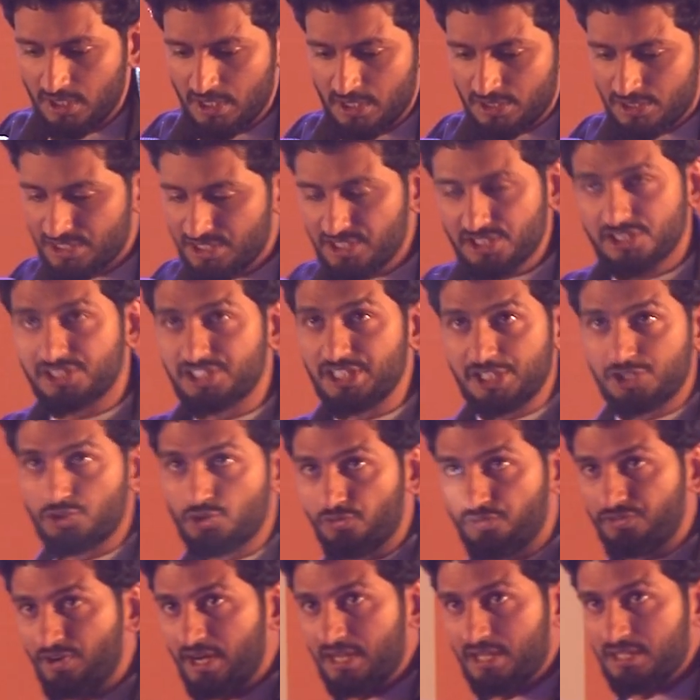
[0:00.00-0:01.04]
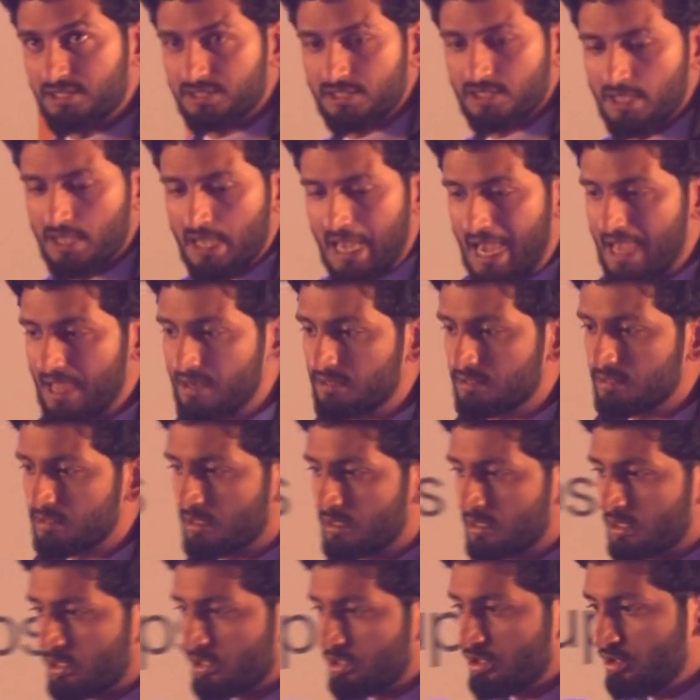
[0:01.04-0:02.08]
So it's just these two files. And
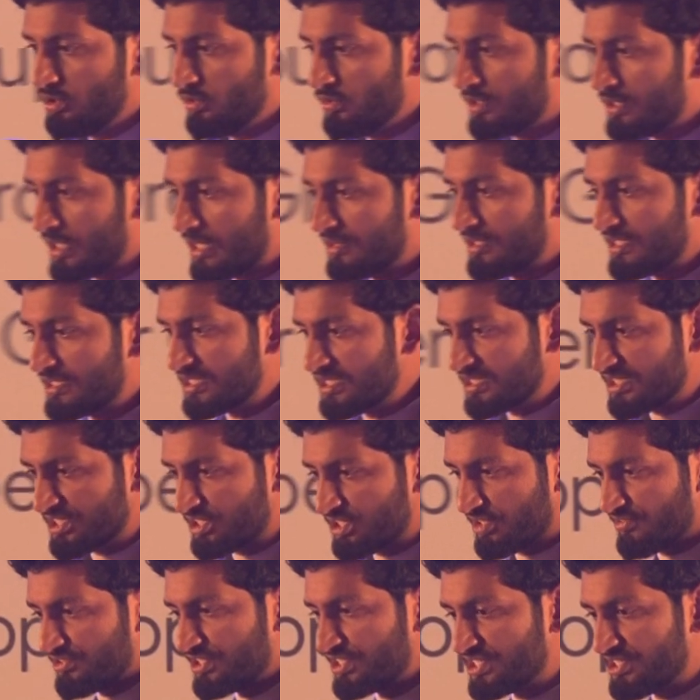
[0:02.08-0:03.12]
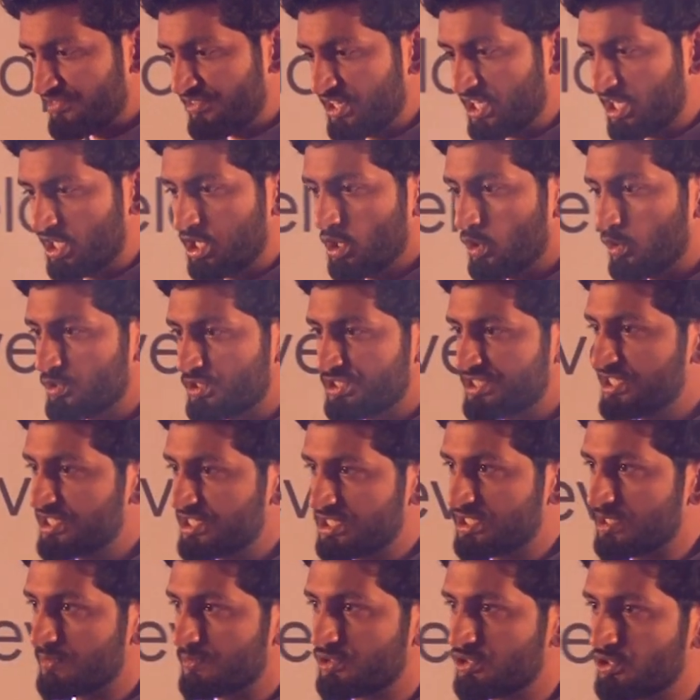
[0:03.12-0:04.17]
this is a very closed system,